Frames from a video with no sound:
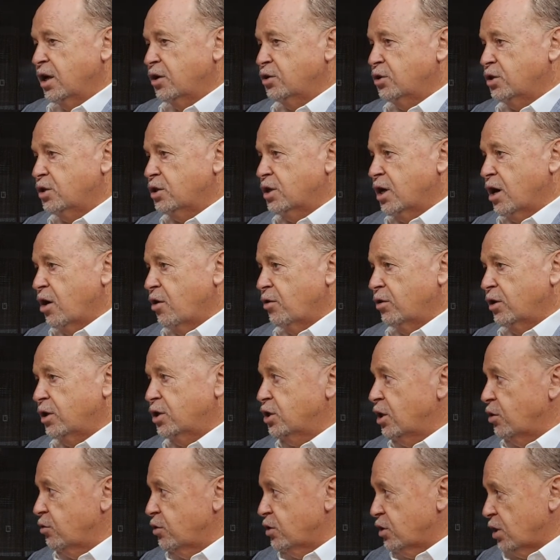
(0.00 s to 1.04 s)
She's currently
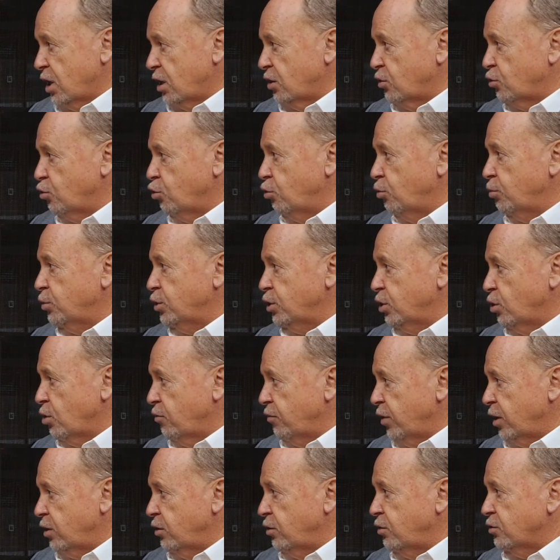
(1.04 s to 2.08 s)
chair of Suncorp, chair
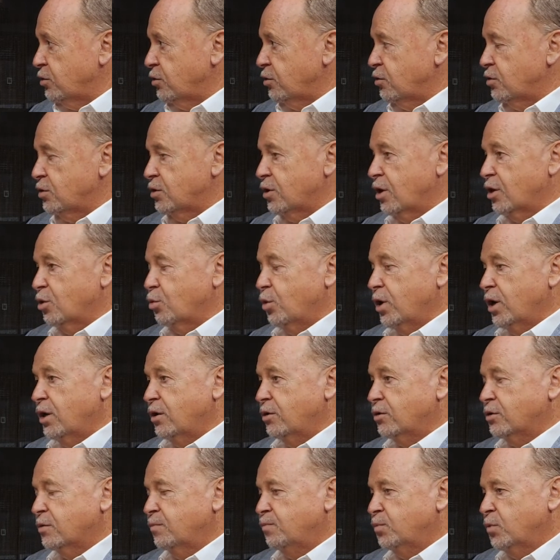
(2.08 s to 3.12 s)
of Venues New South
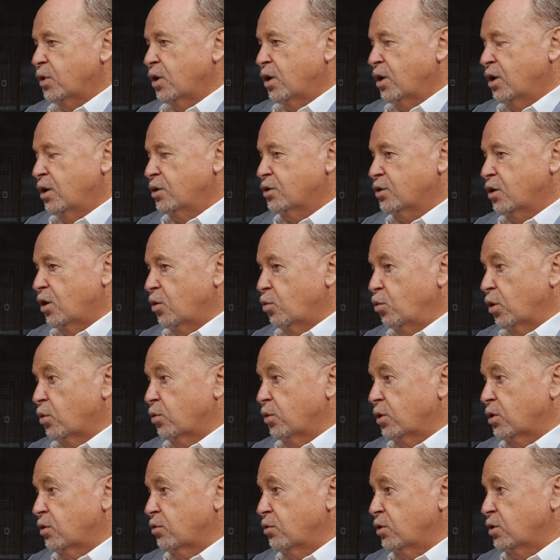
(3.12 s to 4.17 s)
Wales. So I worked
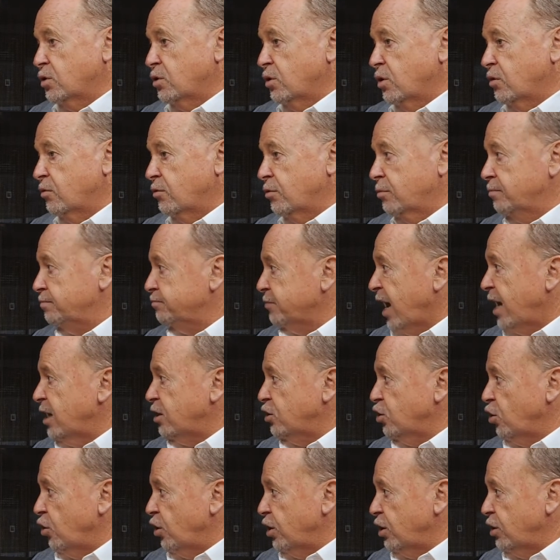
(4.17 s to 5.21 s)
with Christine for
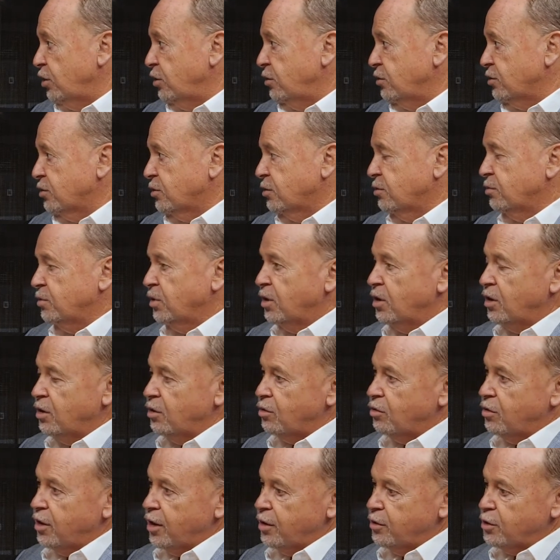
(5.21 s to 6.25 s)
8-9 years.
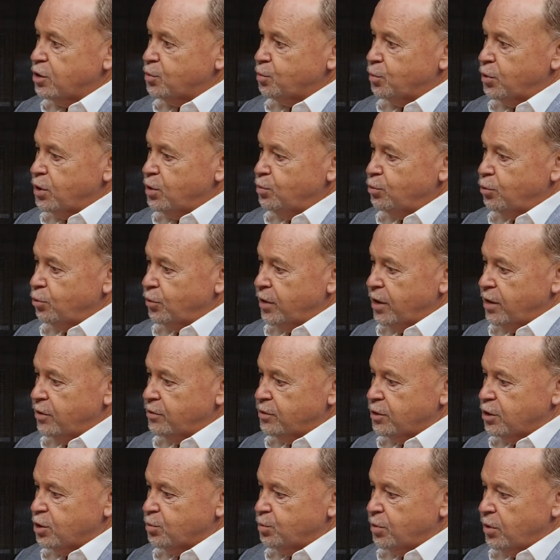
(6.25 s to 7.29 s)
Those people,
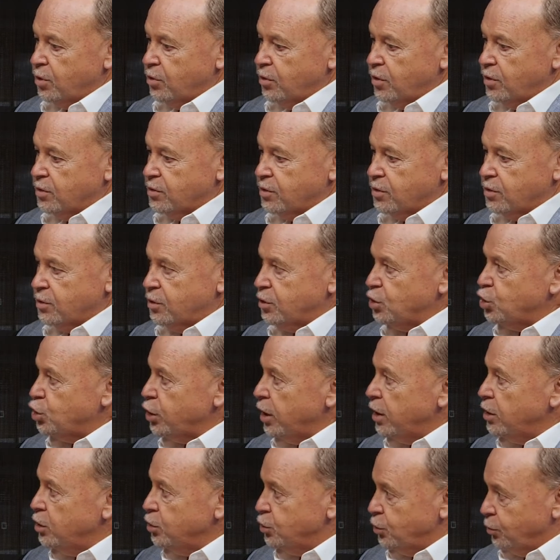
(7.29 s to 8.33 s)
those experiences just
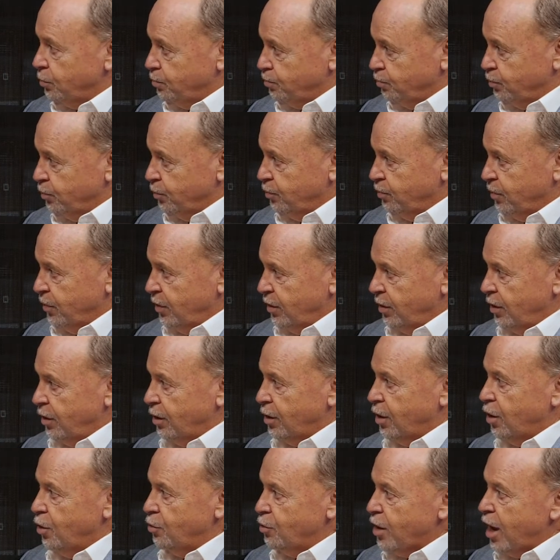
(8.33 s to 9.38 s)
change you.
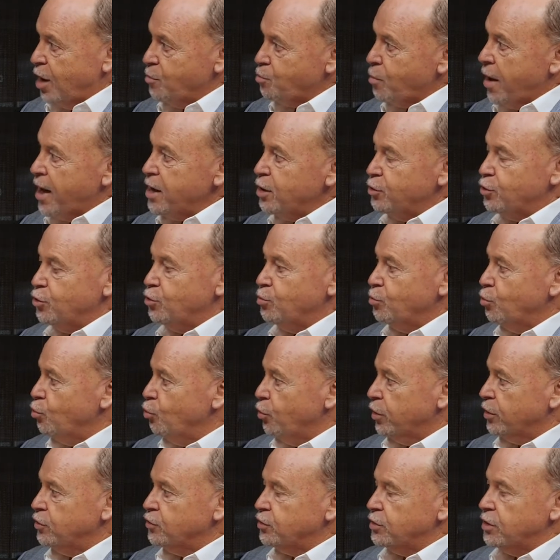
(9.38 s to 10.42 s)
They make you
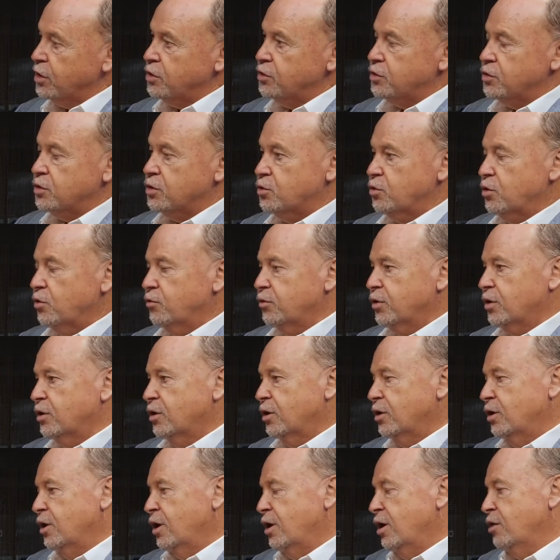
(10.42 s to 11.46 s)
more consensus driven.
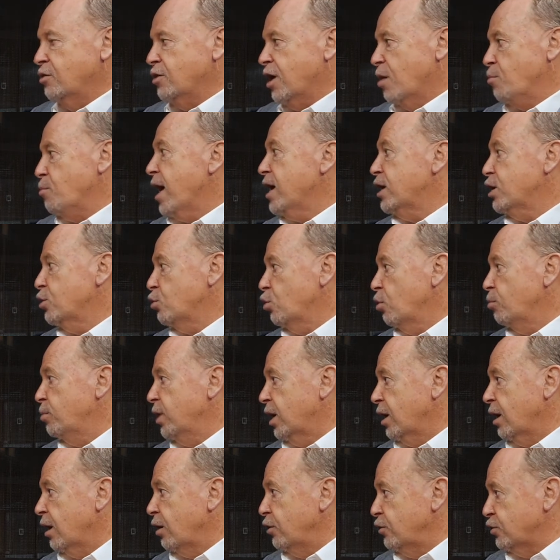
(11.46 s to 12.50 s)
They make you a
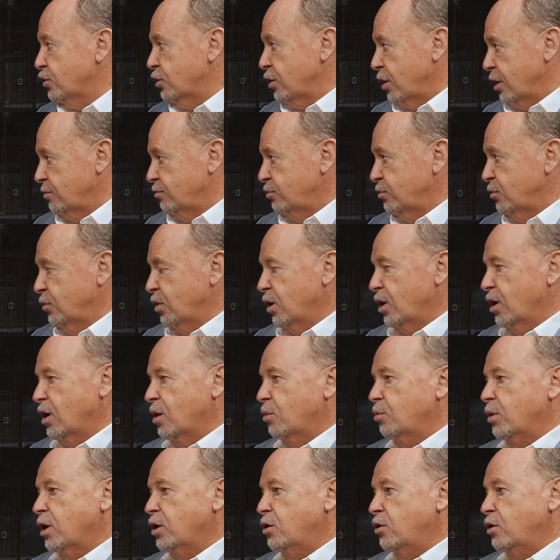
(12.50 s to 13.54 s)
better listener.
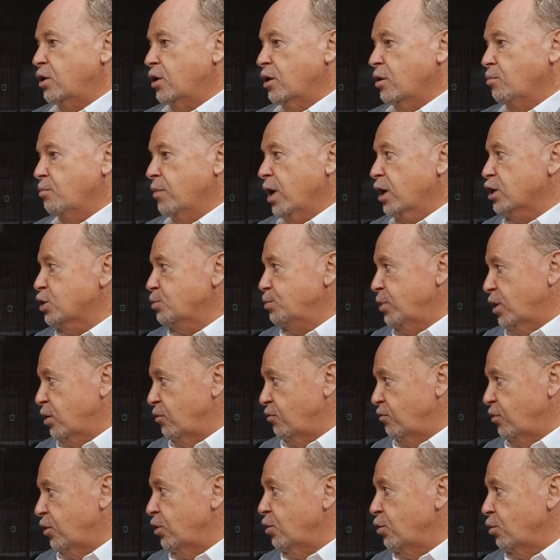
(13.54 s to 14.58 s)
And you get a much better
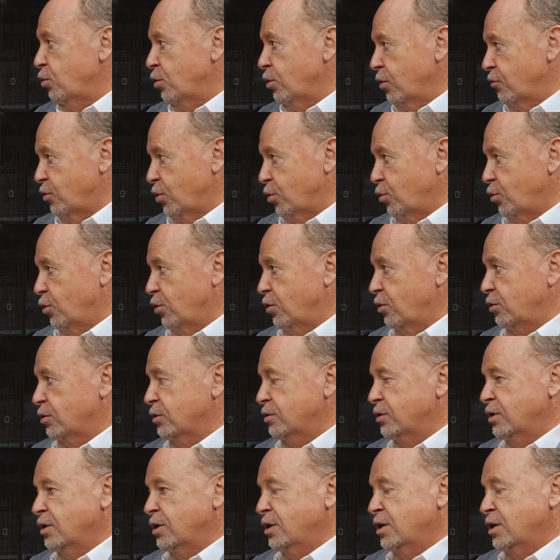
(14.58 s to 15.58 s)
view of the world.